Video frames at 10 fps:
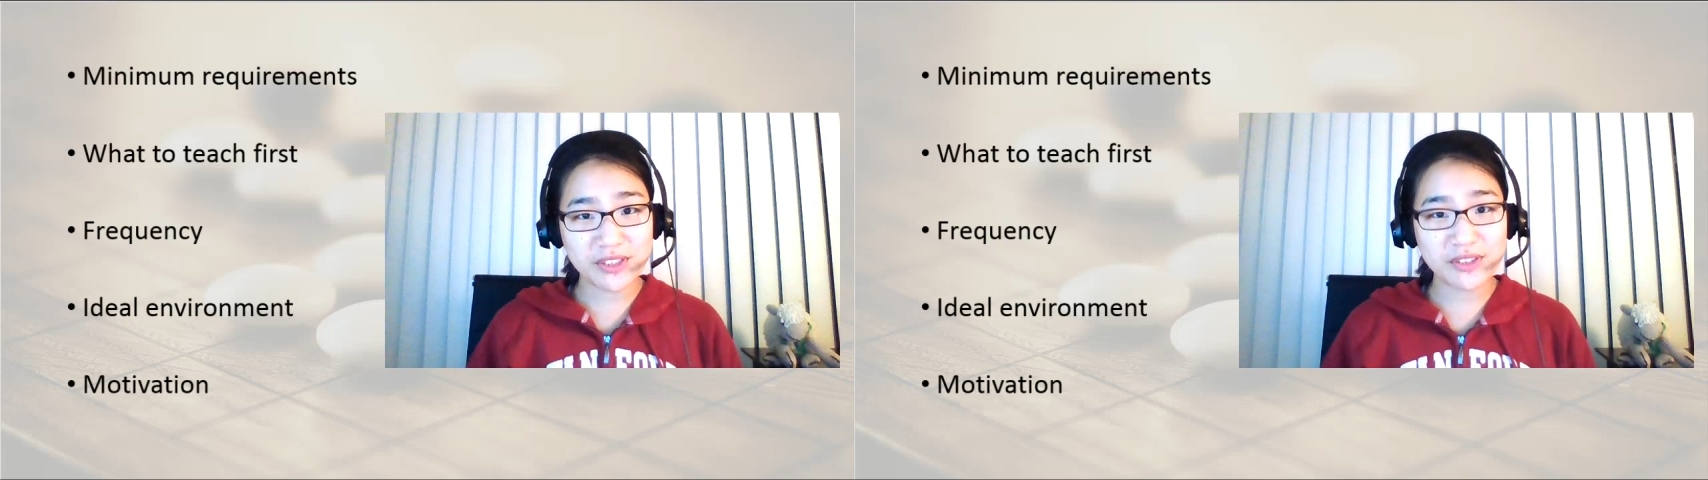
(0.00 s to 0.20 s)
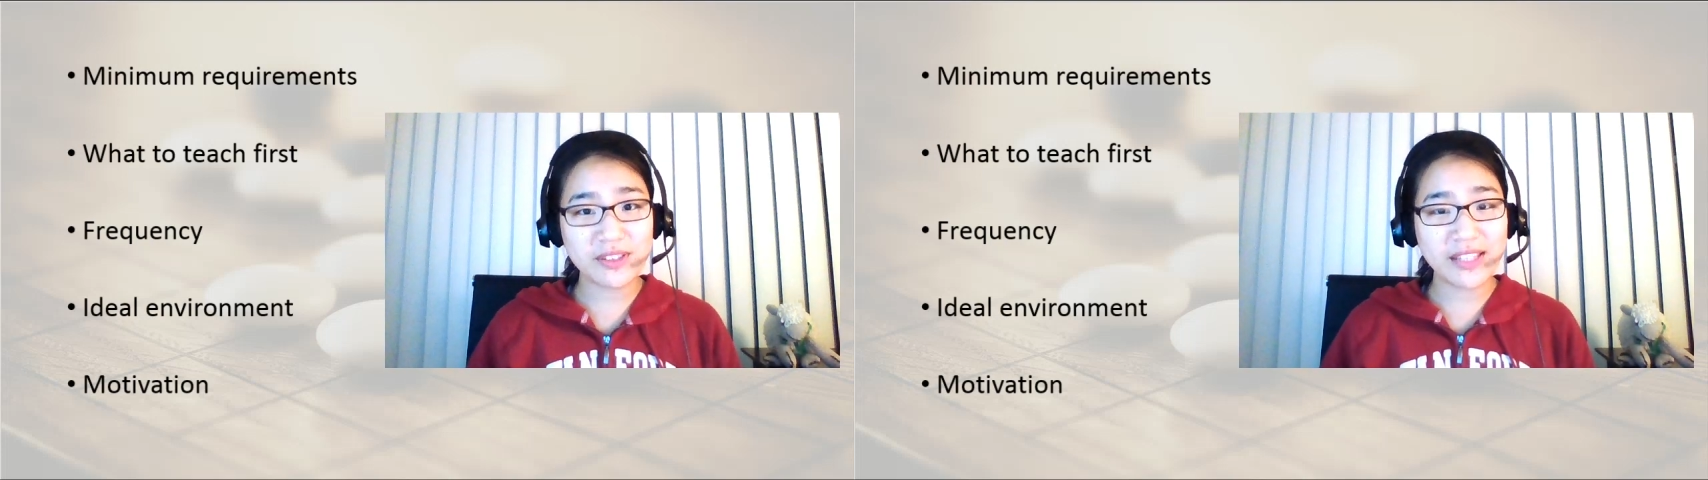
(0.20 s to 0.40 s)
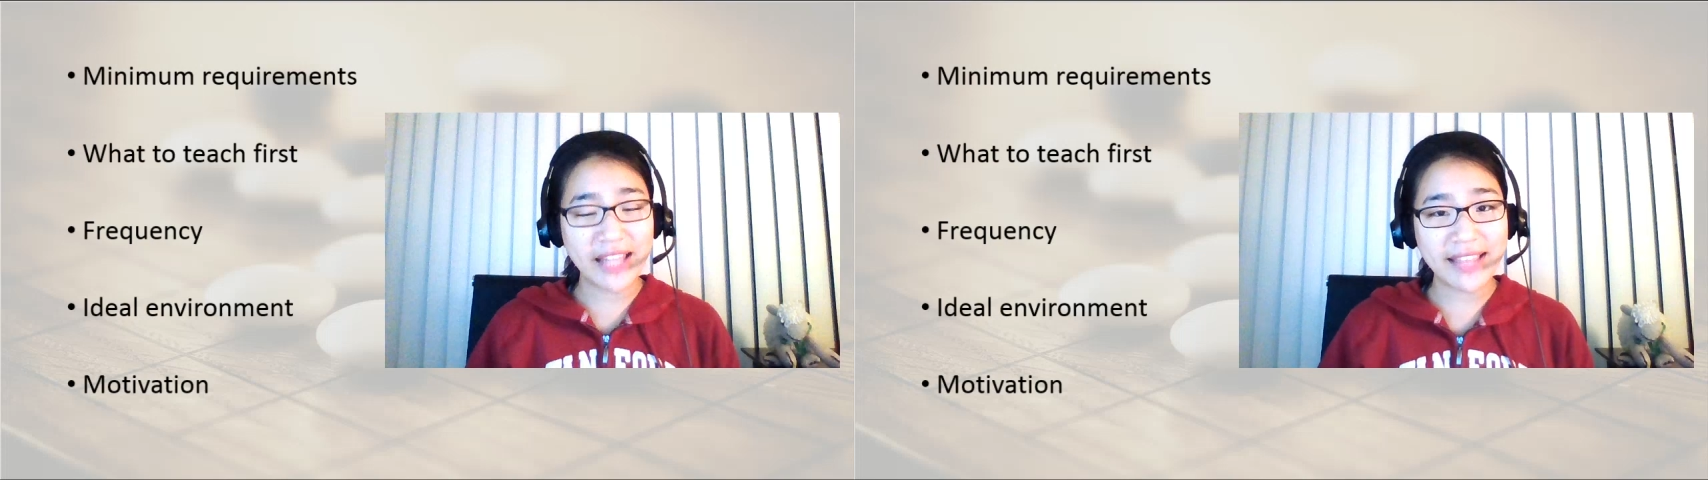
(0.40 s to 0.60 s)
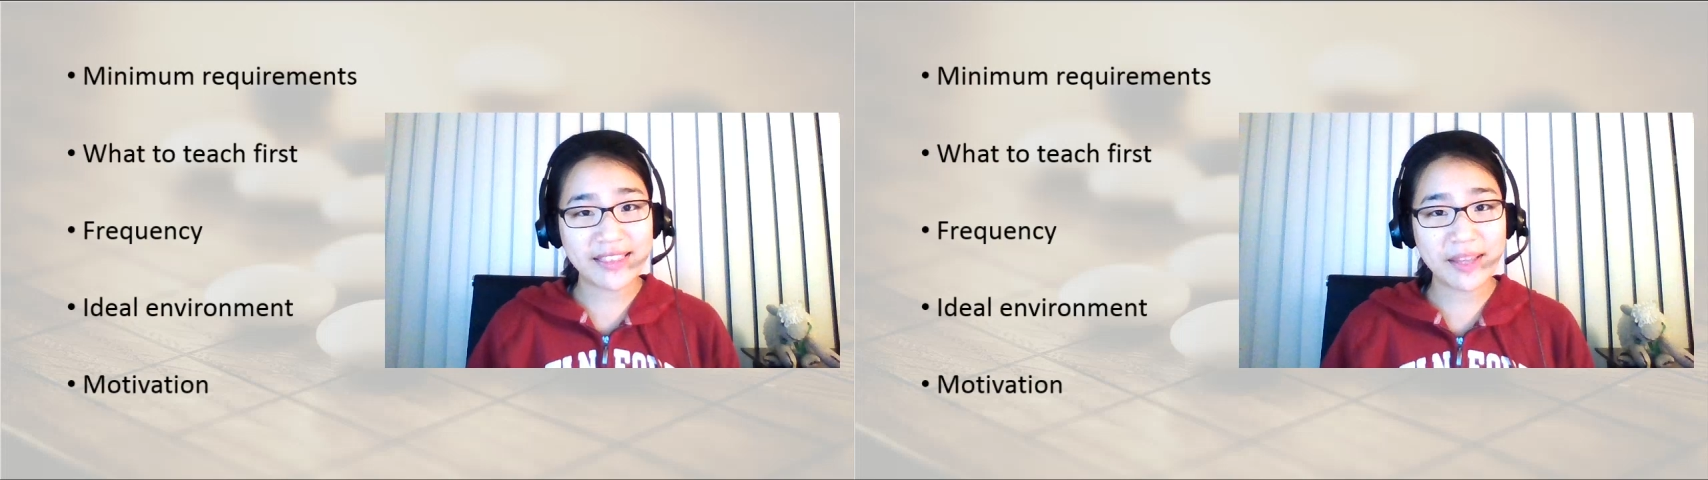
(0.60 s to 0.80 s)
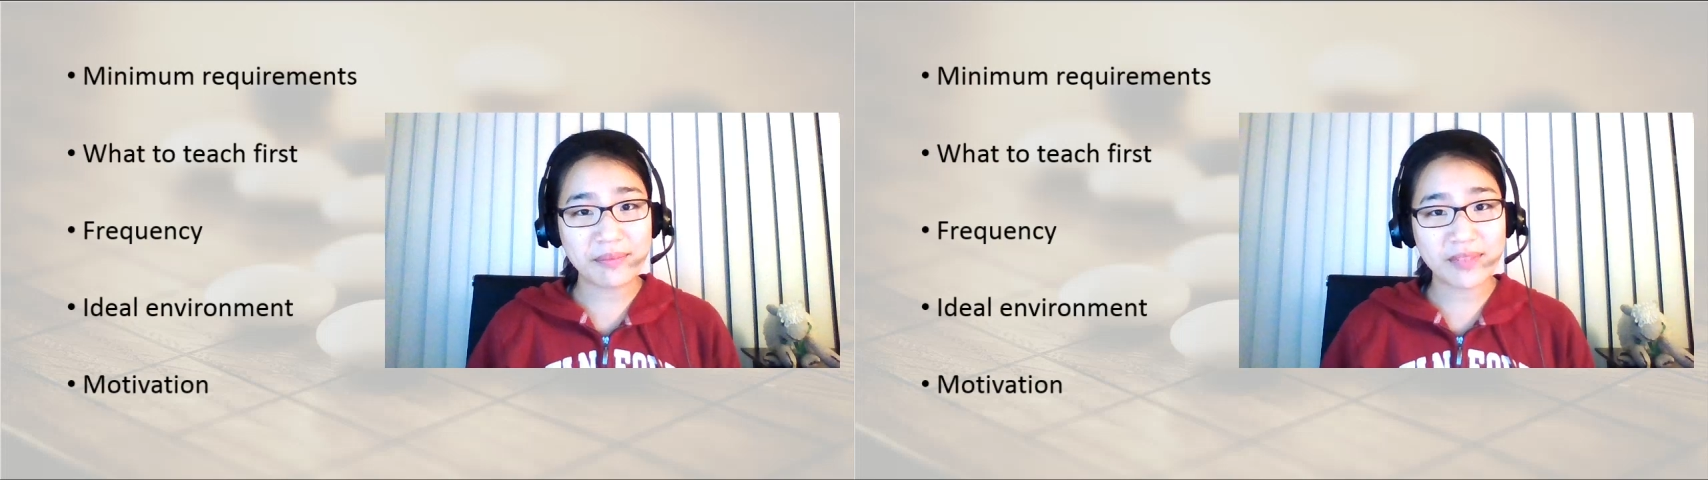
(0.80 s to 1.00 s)
to
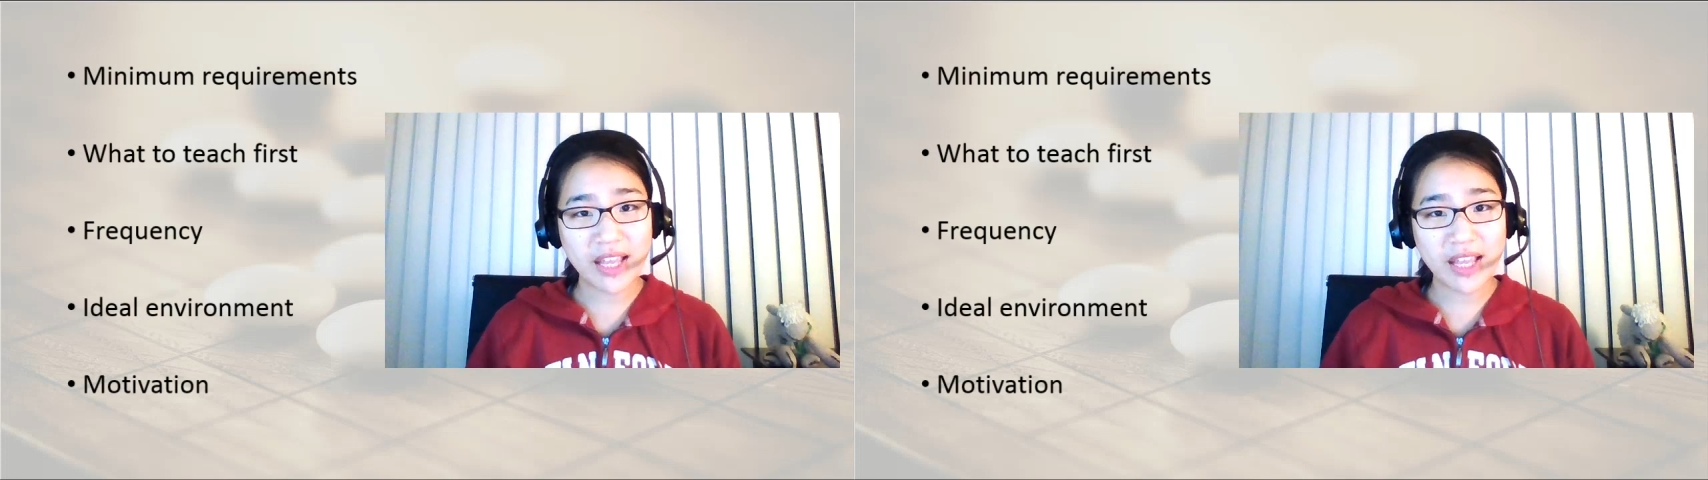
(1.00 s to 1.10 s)
let them